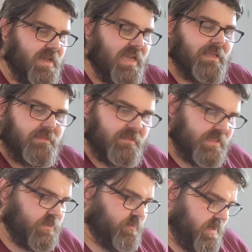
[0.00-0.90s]
In
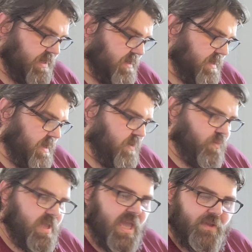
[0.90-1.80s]
this one,
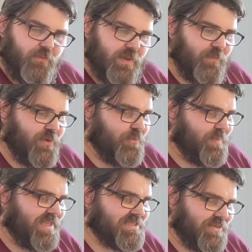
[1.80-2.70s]
we will
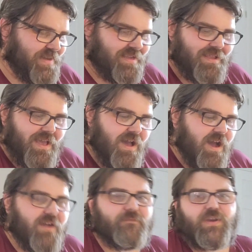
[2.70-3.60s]
be doing
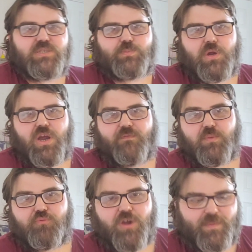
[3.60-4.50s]
our first part of
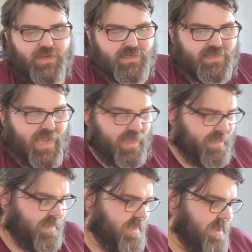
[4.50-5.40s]
the Promenade
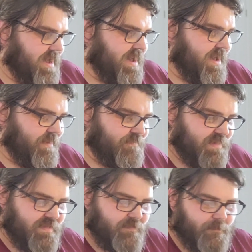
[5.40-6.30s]
deck.
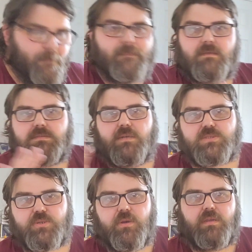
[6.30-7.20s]
No
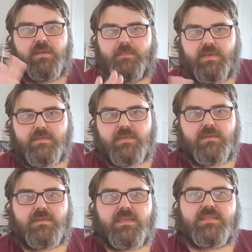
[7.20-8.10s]
screwing, no building,
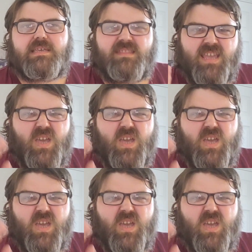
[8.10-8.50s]
no nothing.